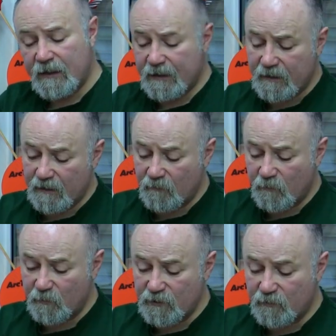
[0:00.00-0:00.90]
uh,
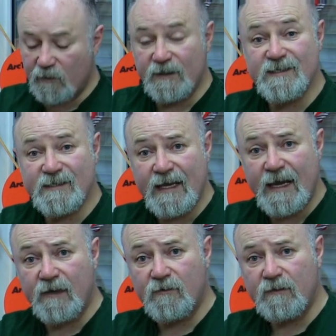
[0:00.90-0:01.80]
what would you call it,
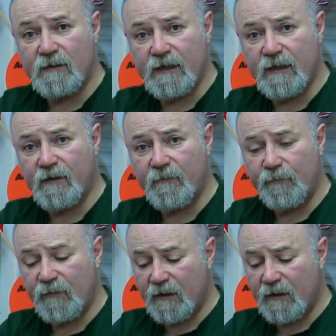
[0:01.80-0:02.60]
scale here,